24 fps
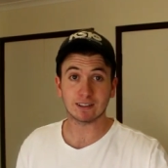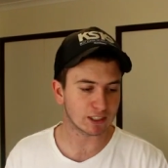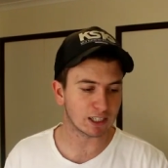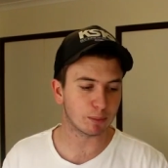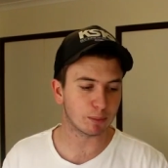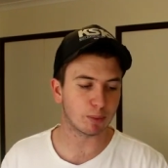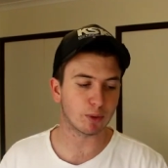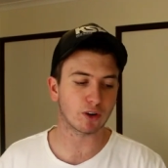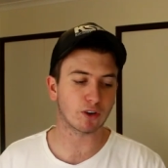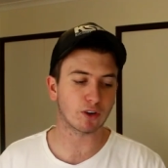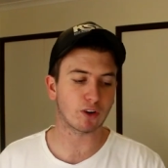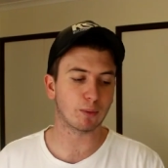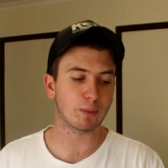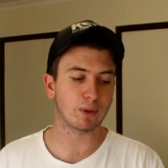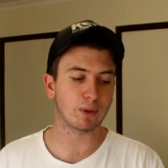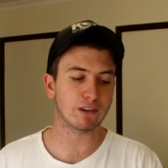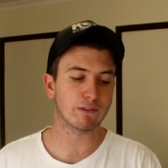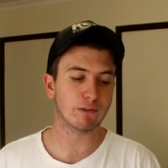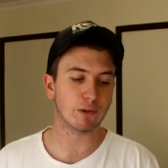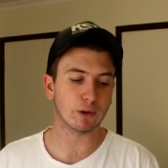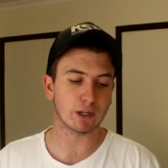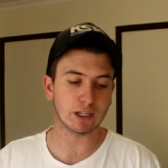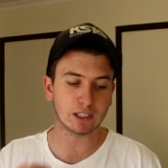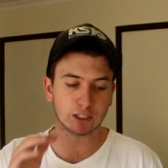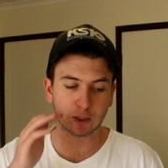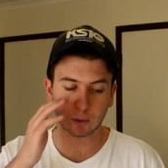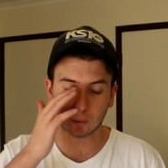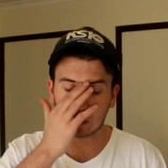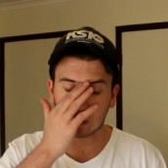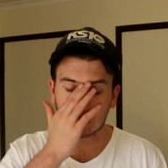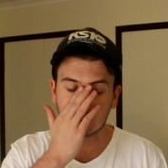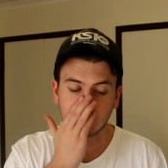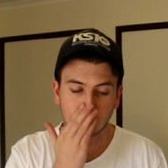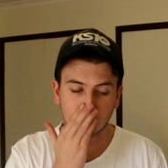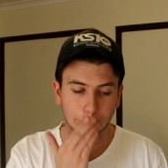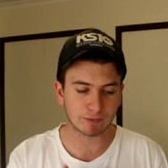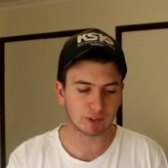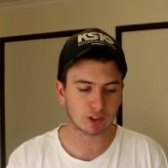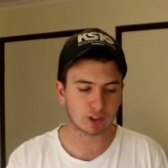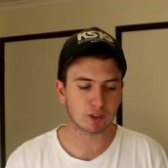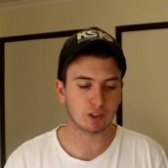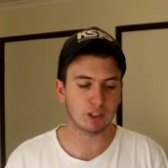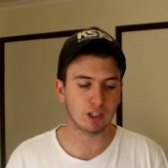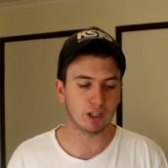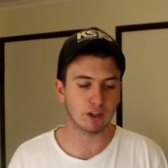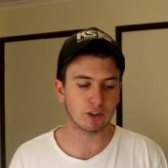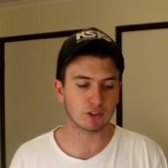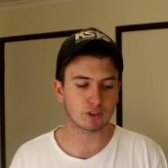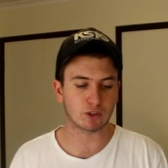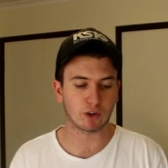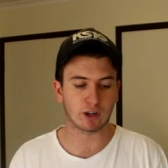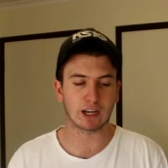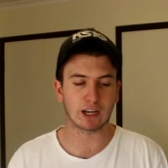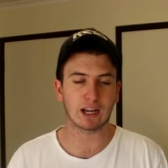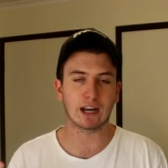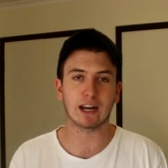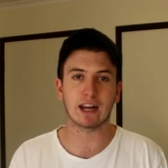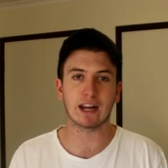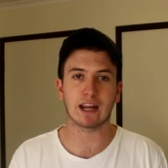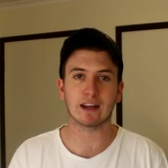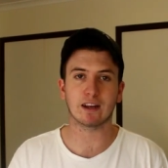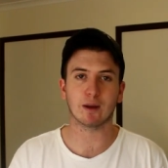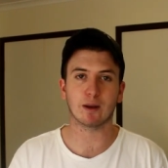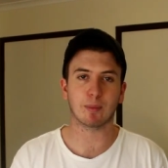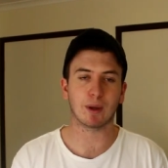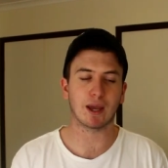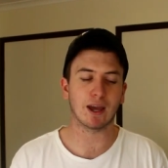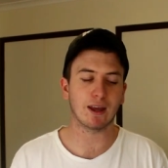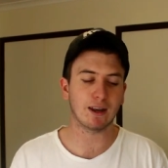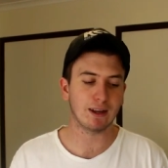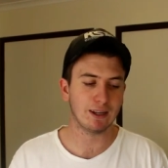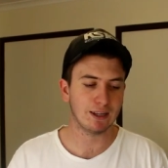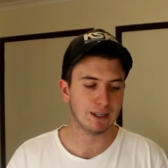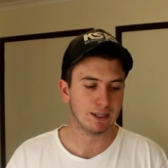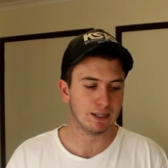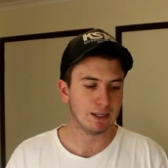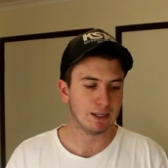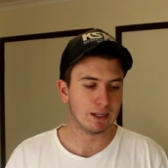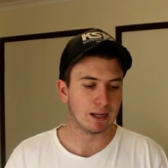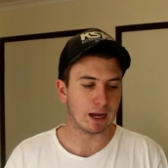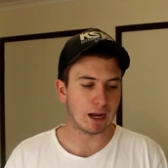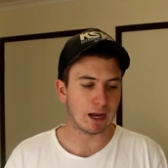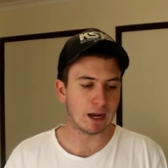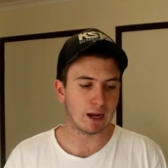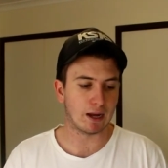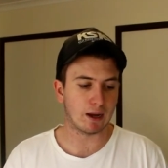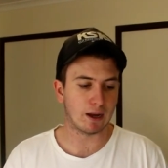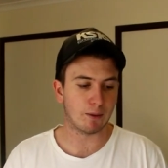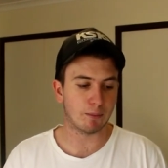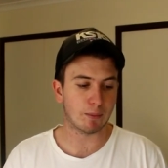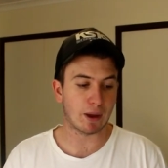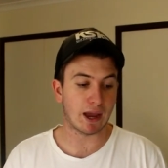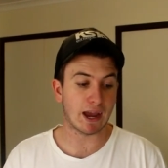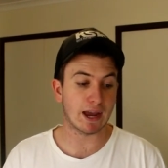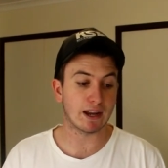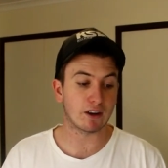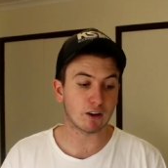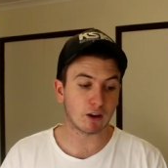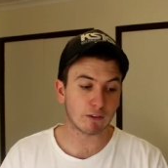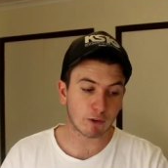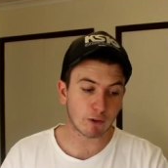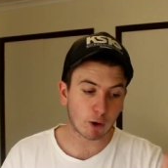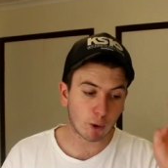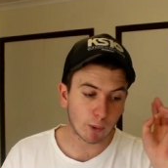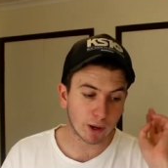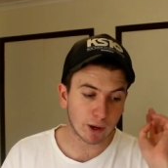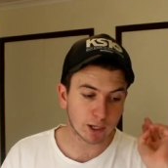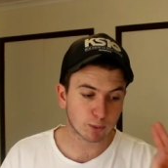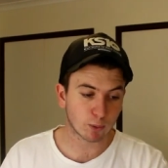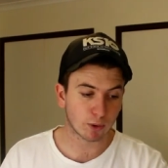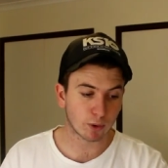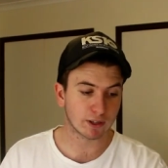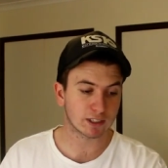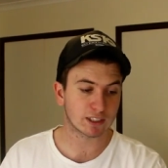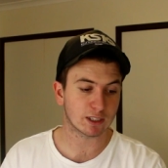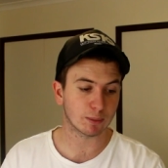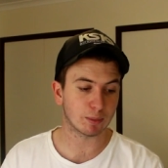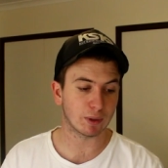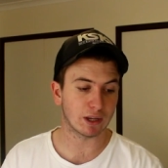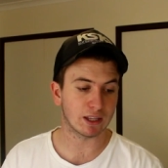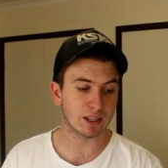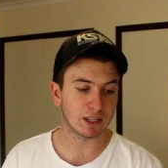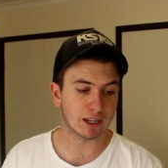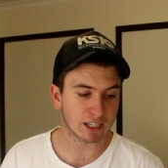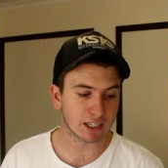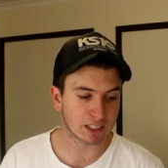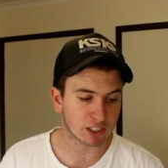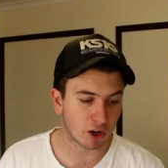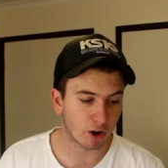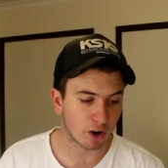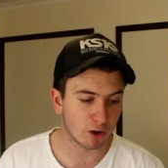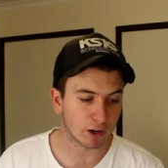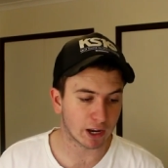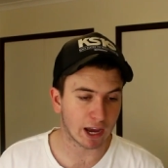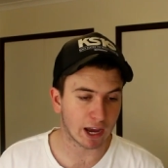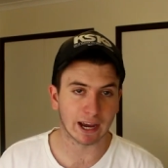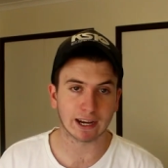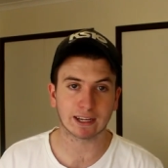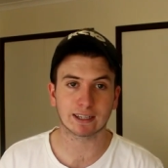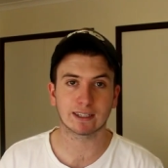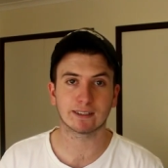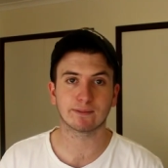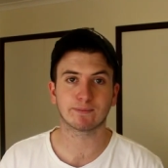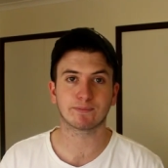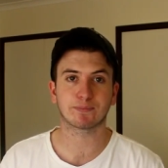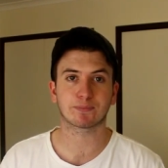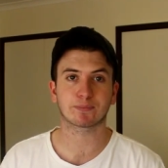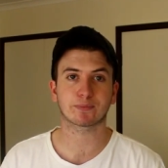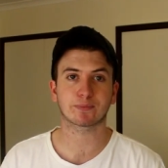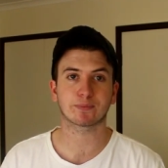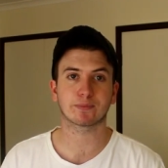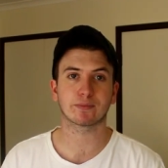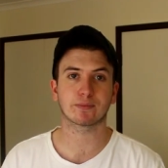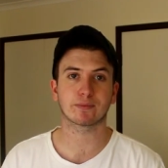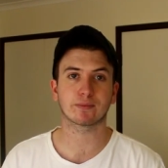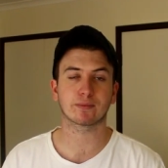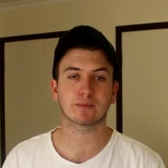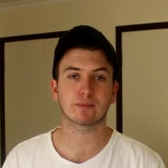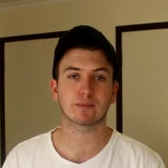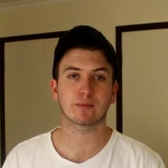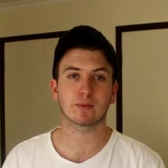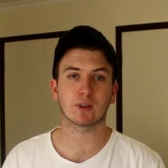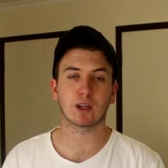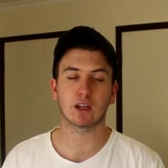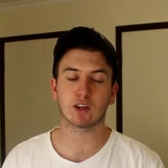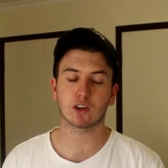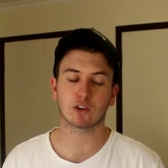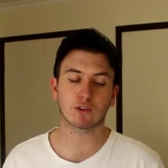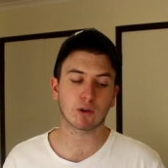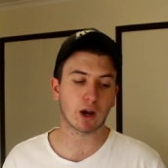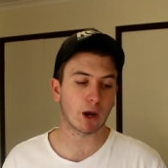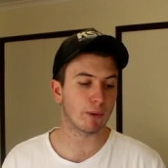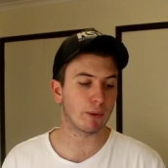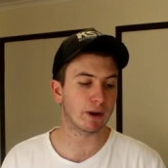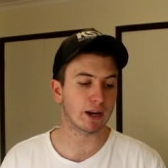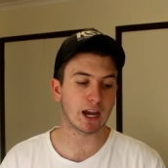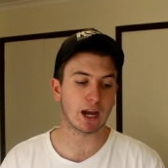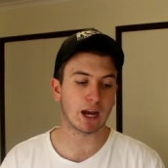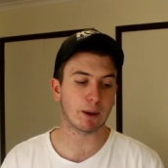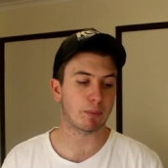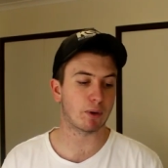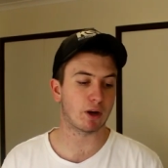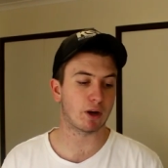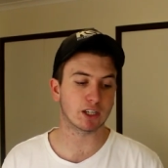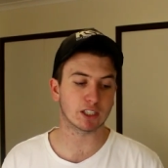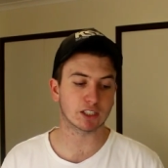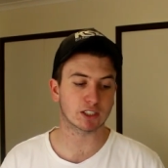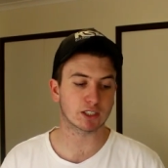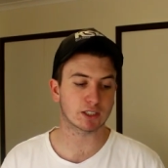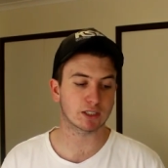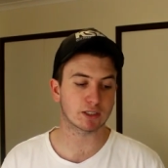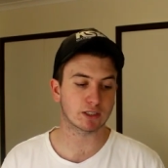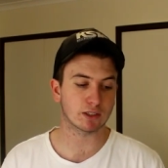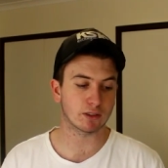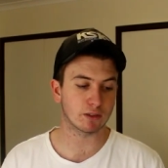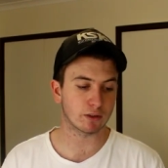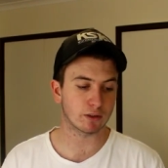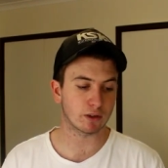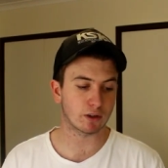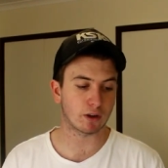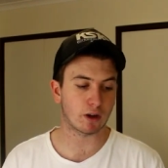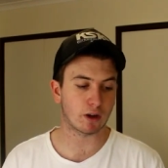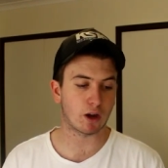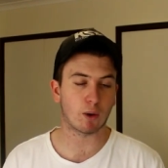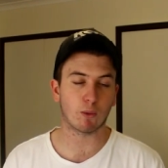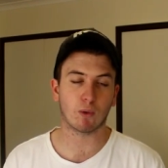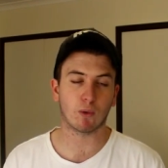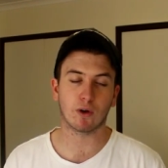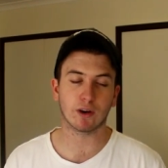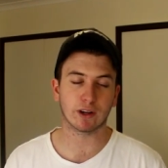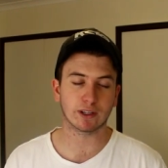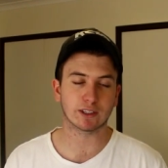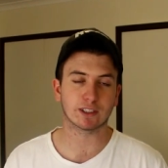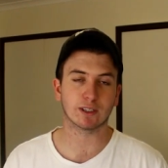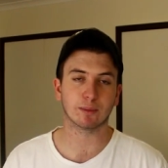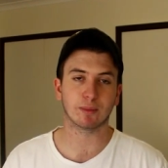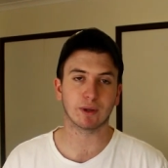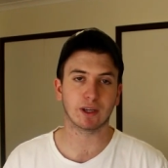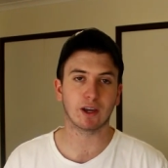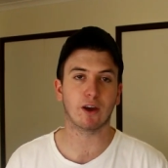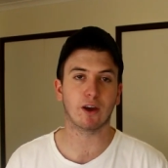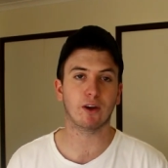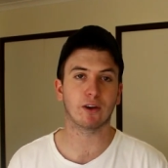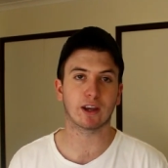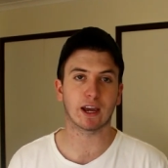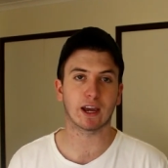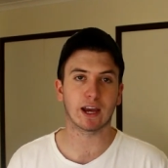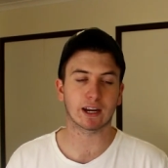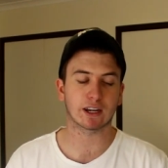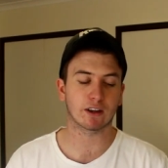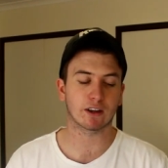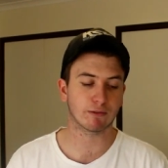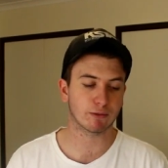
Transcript: Did put it on Bigfooty to, um, you know, try and get it out and about. Um, and I've always wanted to be the next O G A C. Growing up, I just, I wanted to be O G A C.